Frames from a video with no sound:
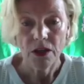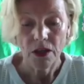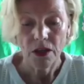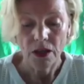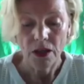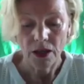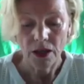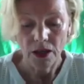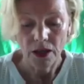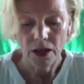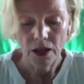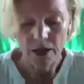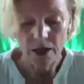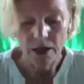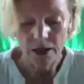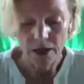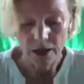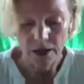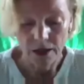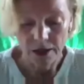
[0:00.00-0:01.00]
And
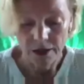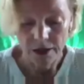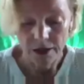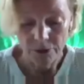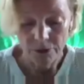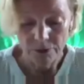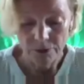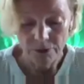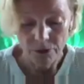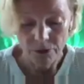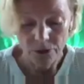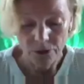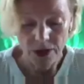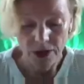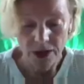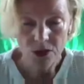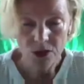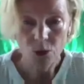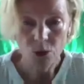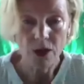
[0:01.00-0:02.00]

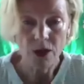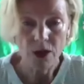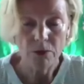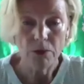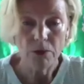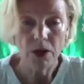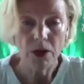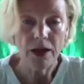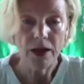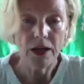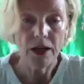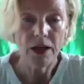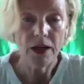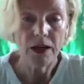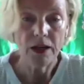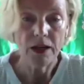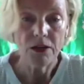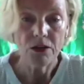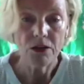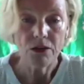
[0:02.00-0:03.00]
that's where
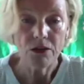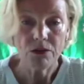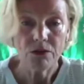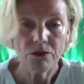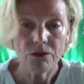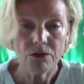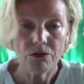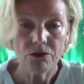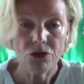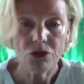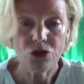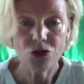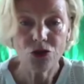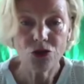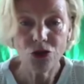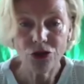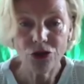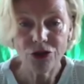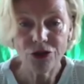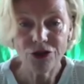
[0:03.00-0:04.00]
my
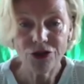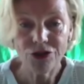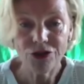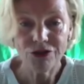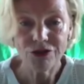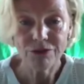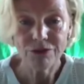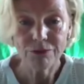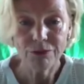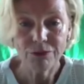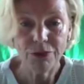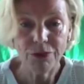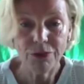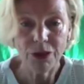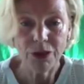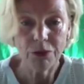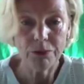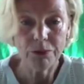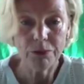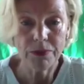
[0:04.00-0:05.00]
search,
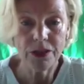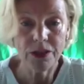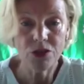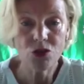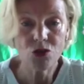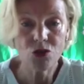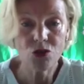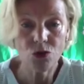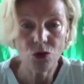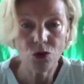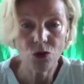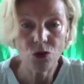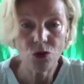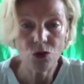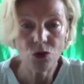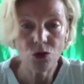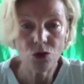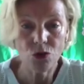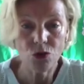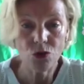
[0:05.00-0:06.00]
maybe my soul
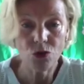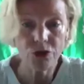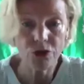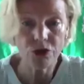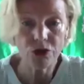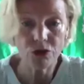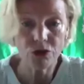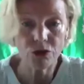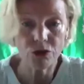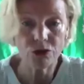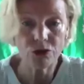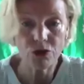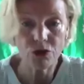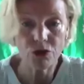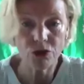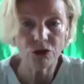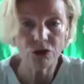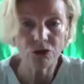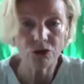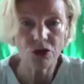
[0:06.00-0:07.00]
search
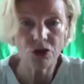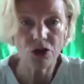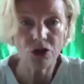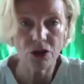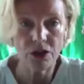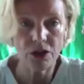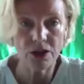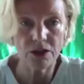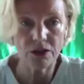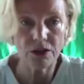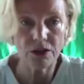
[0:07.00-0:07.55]
also started.